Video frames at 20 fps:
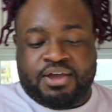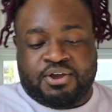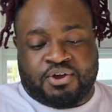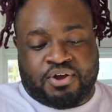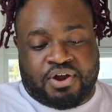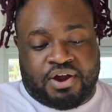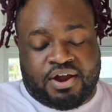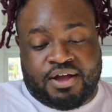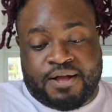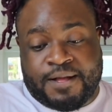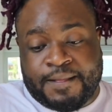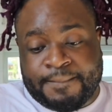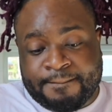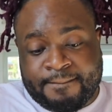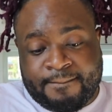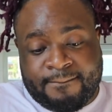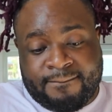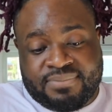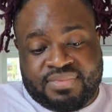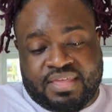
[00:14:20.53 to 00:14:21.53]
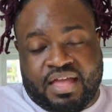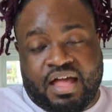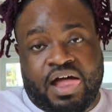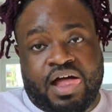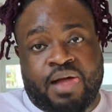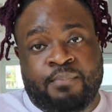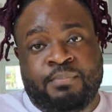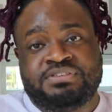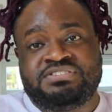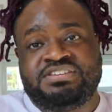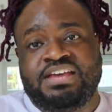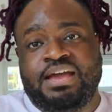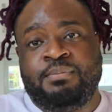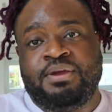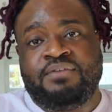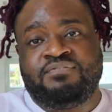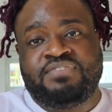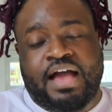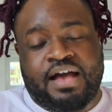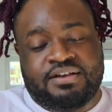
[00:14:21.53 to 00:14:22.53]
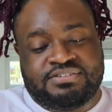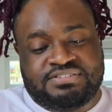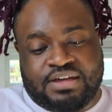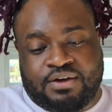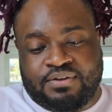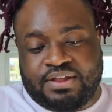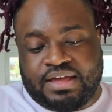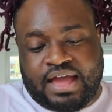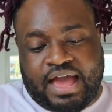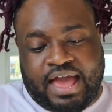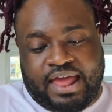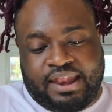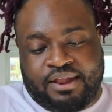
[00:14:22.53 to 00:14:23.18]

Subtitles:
Girl, but tell me if y'all saw that.